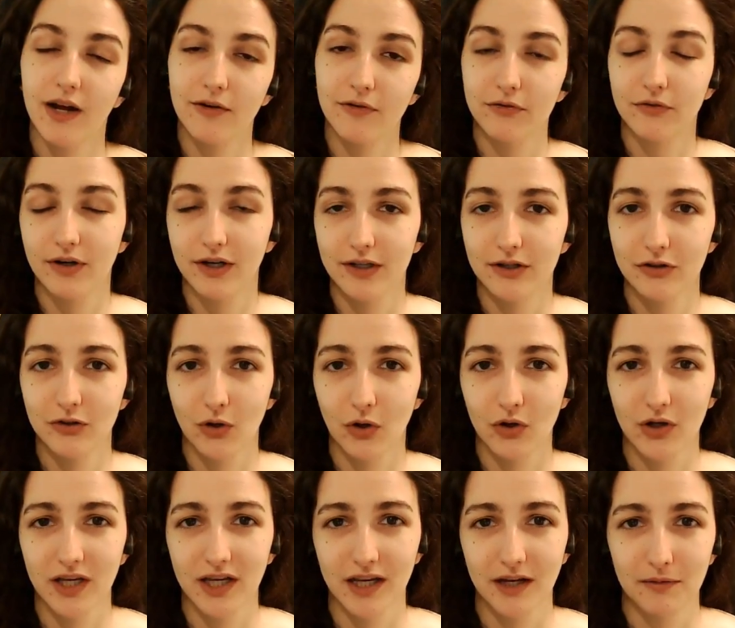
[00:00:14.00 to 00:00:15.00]
we'll have fun
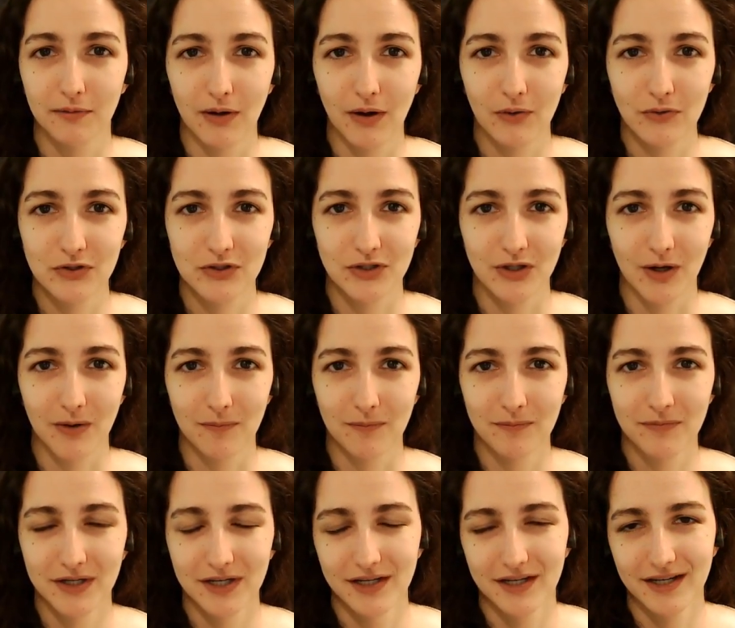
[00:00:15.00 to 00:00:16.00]
talking about
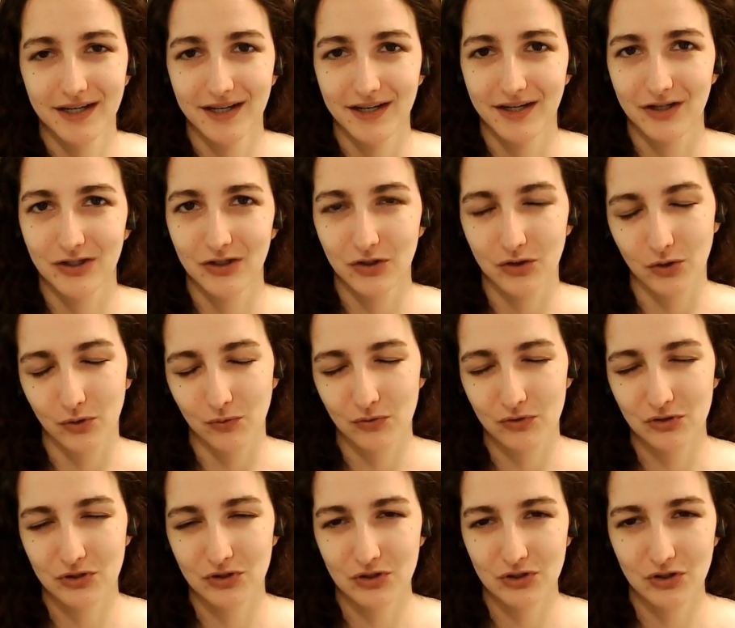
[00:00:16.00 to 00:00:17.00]
some, you
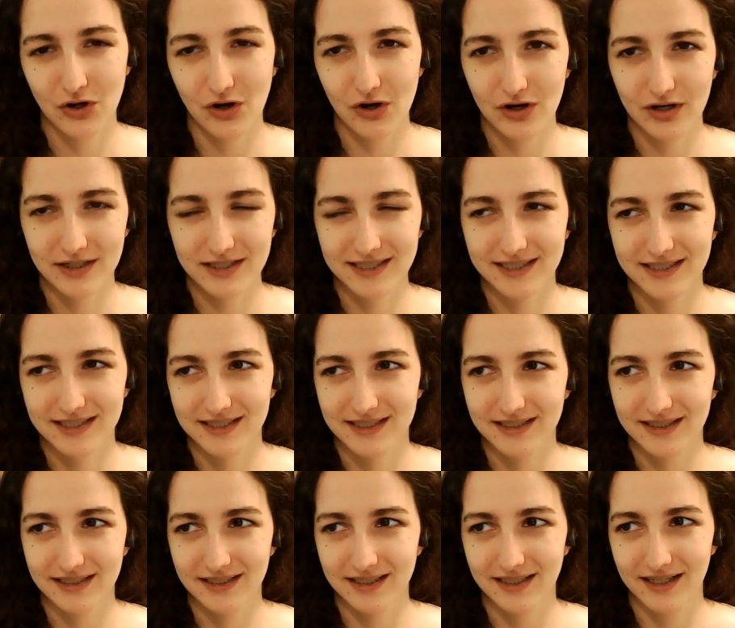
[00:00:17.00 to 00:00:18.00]
know,
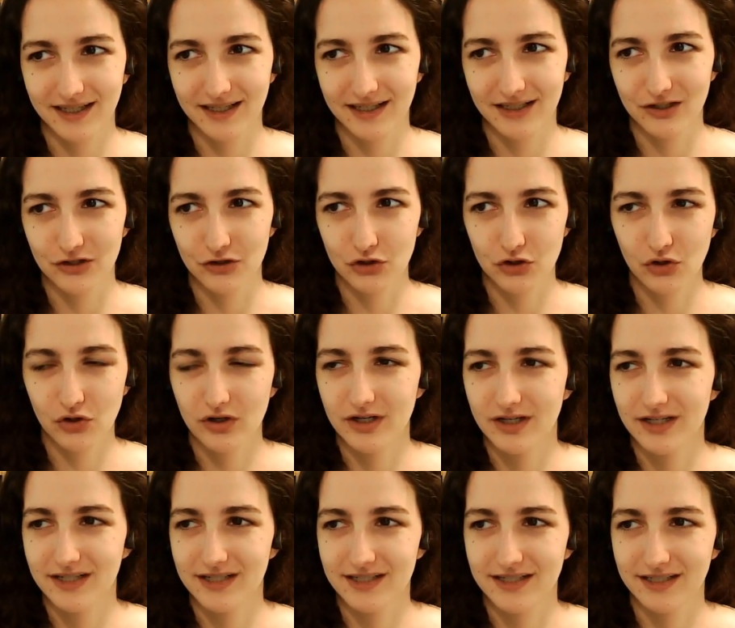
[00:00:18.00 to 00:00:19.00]
shocks and
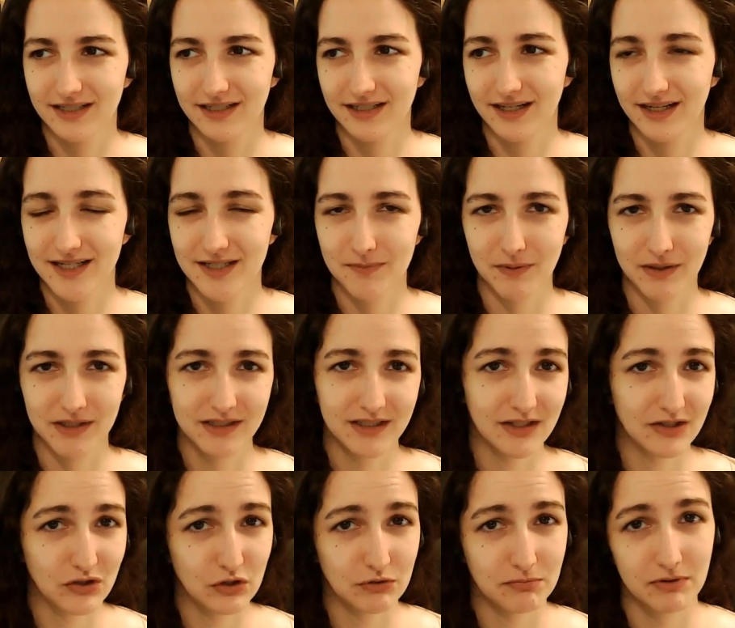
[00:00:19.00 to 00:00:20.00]
joys and
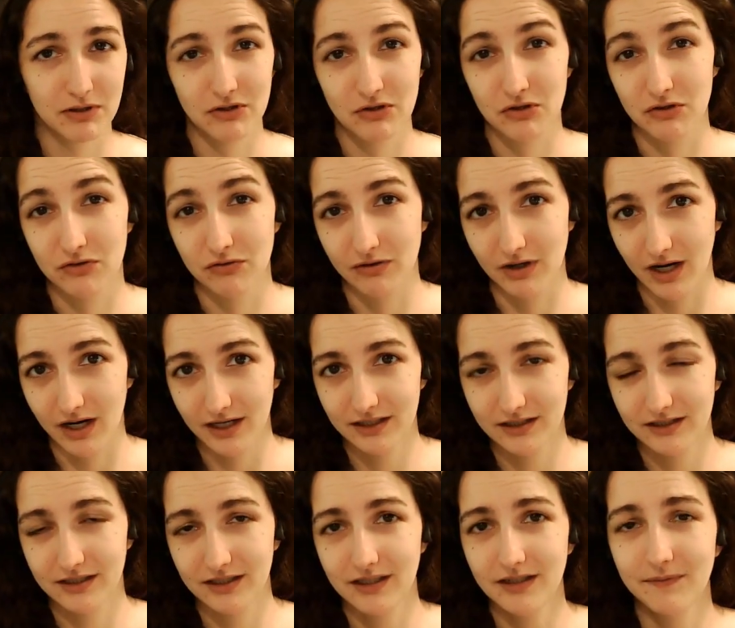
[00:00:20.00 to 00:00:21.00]
expectations versus
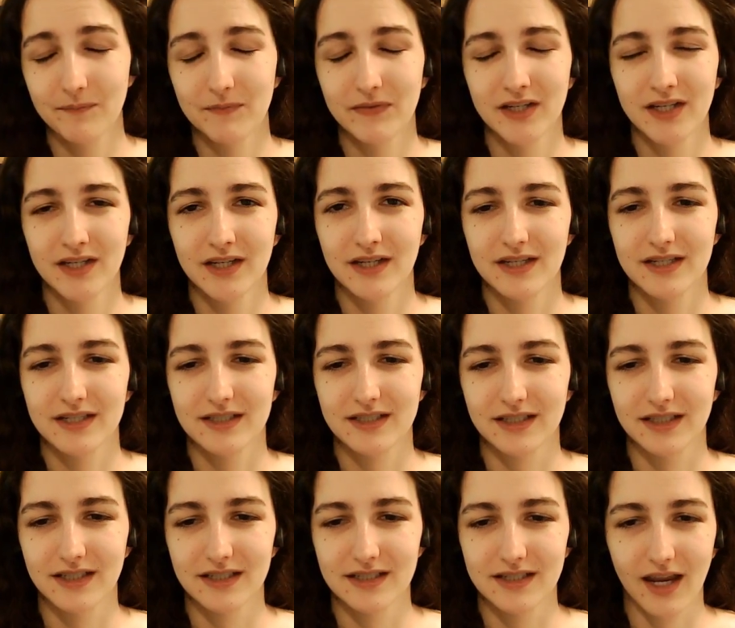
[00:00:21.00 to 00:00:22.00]
reality.
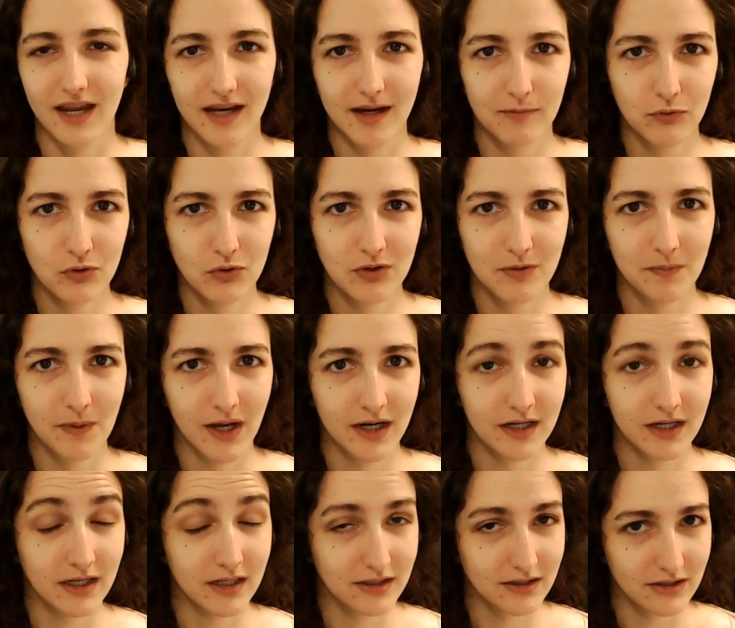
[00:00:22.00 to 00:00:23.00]
Since I came to
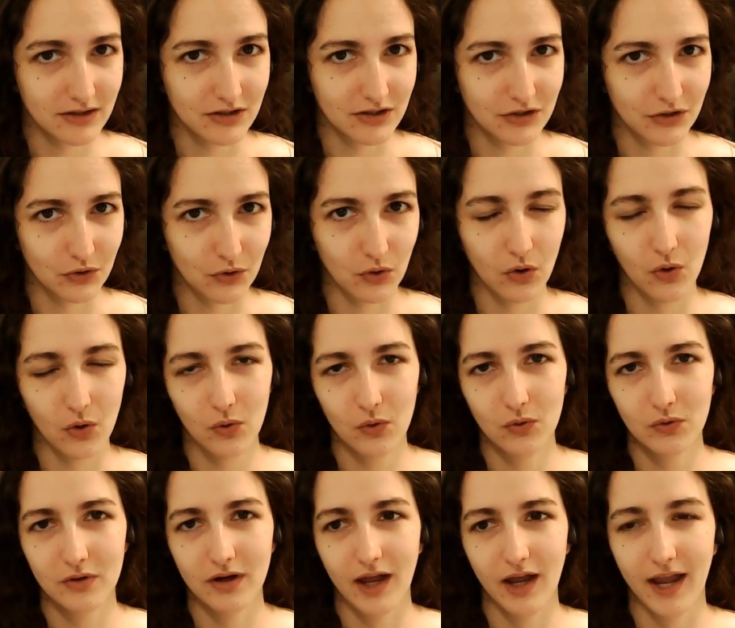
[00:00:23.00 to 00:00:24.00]
Japan 8 years
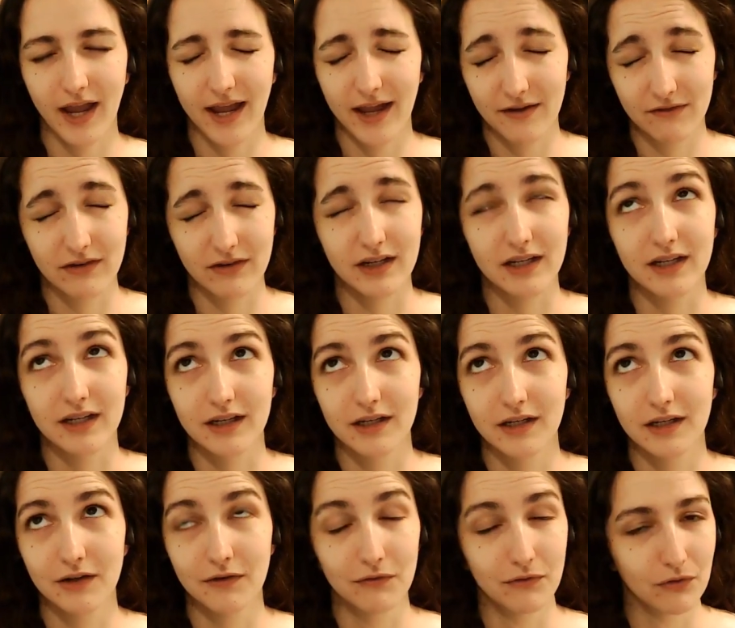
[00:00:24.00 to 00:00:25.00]
ago,
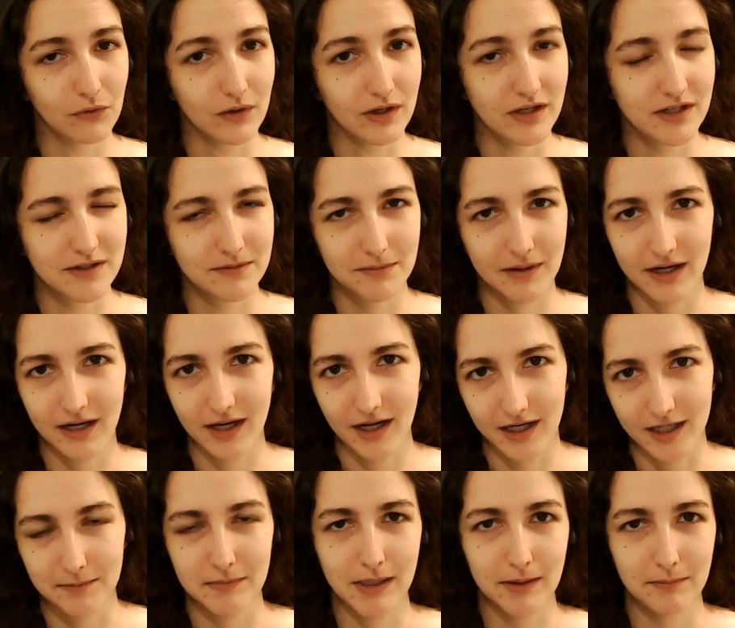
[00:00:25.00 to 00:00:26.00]
heavily influenced by
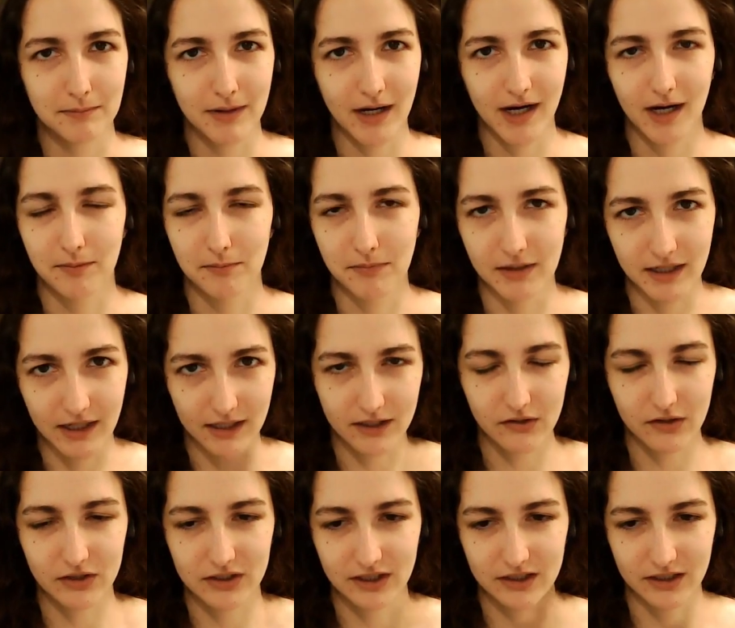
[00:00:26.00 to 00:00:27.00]
anime and manga, I mean,
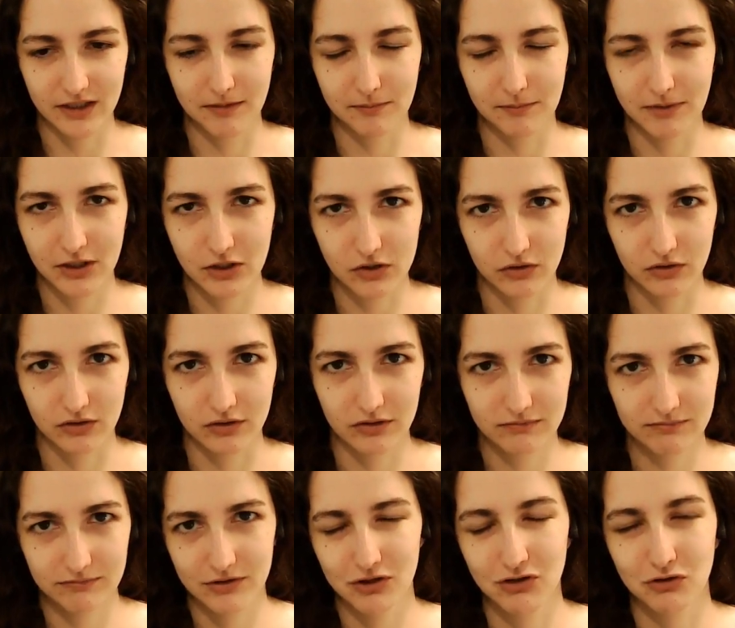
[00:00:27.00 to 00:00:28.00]
I created an
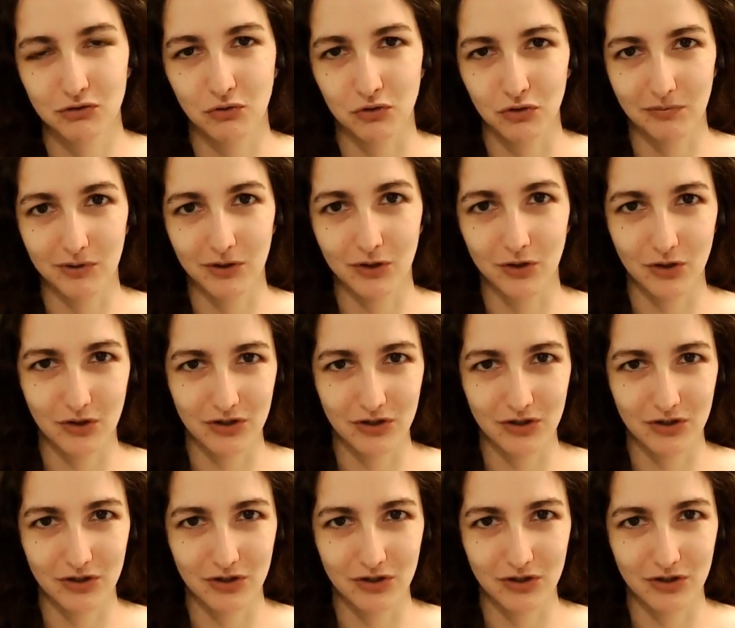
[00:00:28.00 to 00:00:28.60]
animation studio